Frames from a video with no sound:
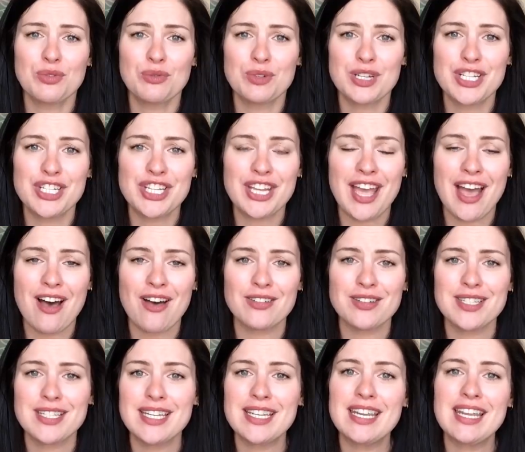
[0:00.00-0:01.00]
for reaching out
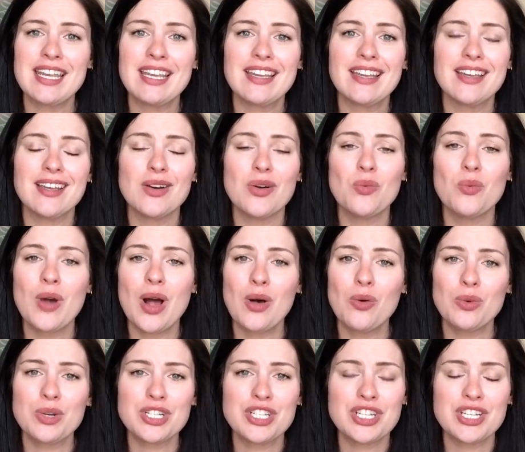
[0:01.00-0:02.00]
and sending
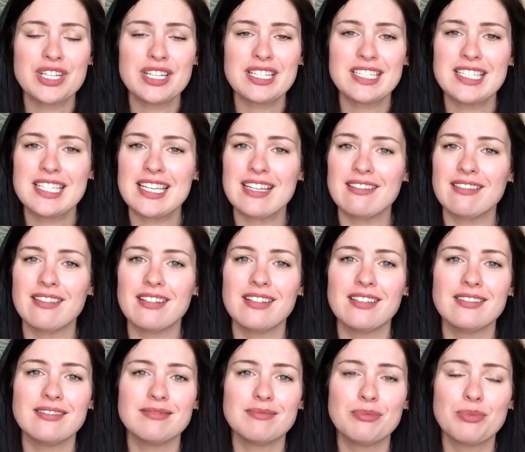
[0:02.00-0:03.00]
well wishes and
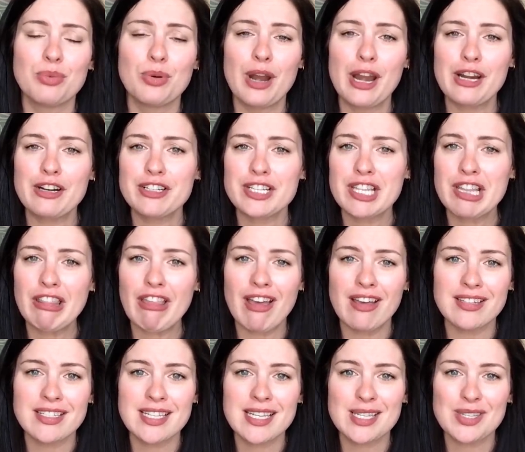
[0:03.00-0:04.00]
prayers and
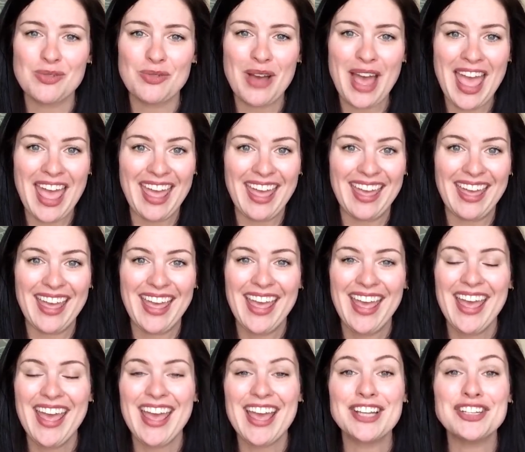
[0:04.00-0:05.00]
thoughts his way
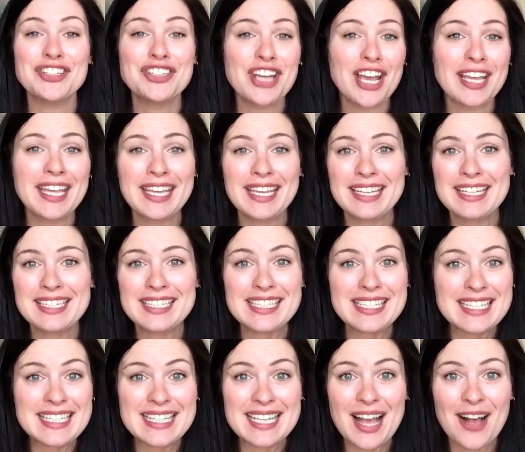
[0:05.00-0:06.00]
and checking in
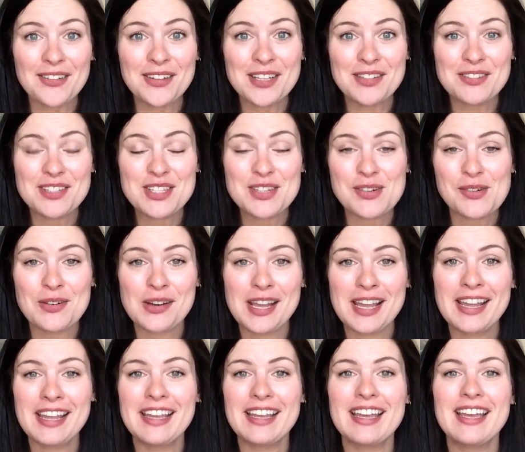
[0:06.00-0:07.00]
to see how he was
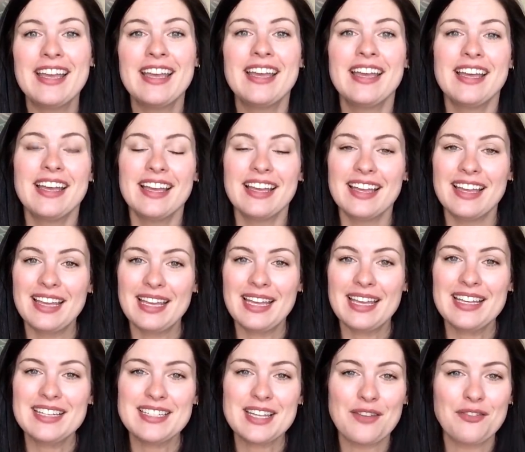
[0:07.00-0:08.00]
doing.
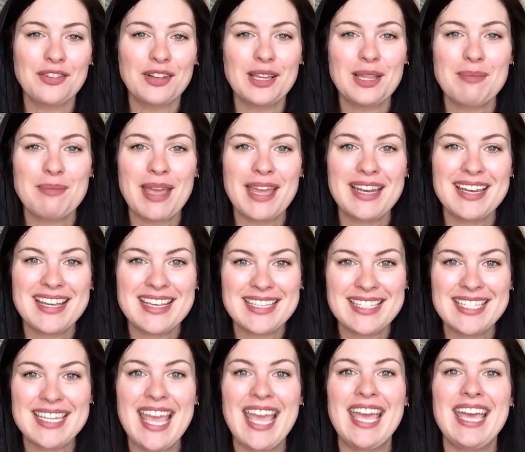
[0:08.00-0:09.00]
It definitely made
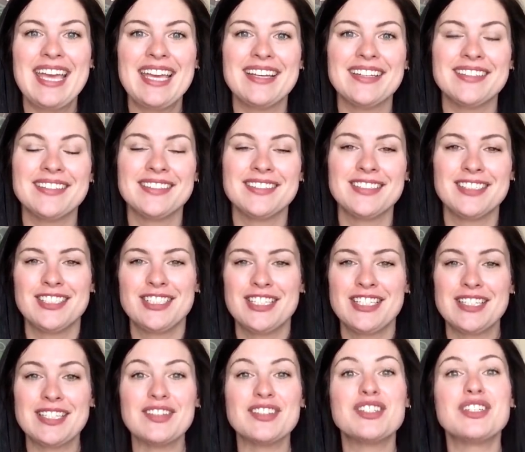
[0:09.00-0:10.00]
his day
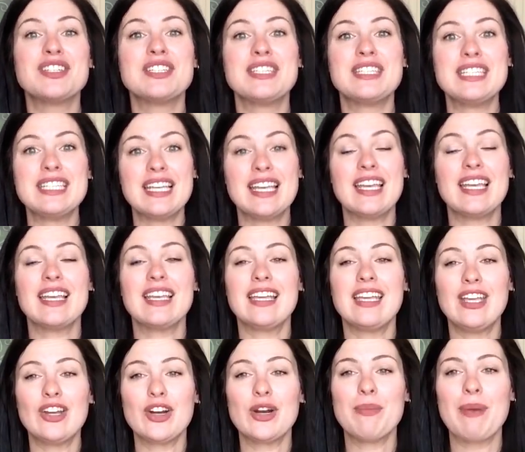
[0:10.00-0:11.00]
to, to see,
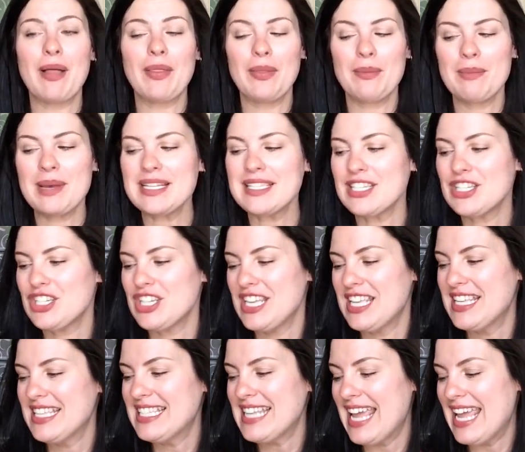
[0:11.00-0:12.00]
hear about the
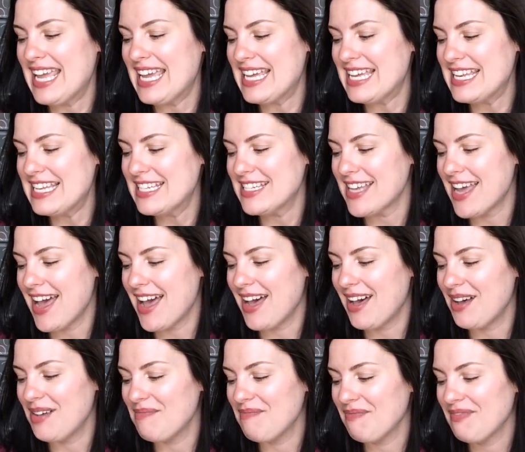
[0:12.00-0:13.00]
messages and
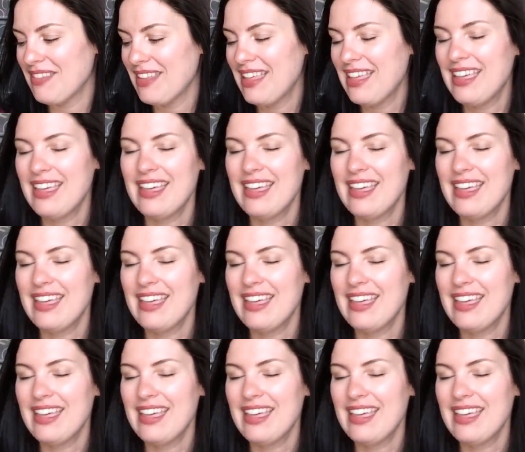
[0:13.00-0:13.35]
um,